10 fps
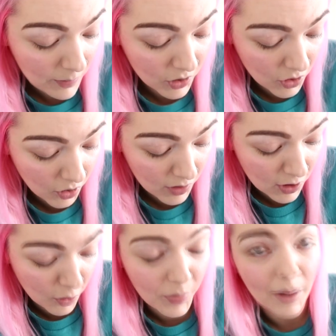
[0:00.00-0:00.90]
I'm going to hurry
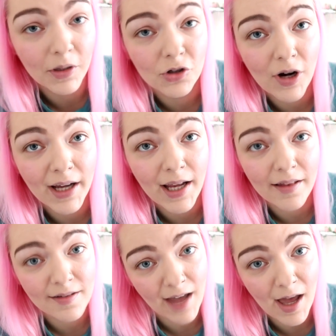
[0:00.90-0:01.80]
up. I'm going to try and get
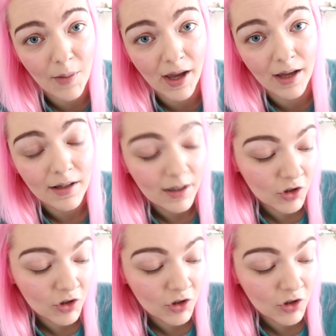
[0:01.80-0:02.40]
this Care Bear.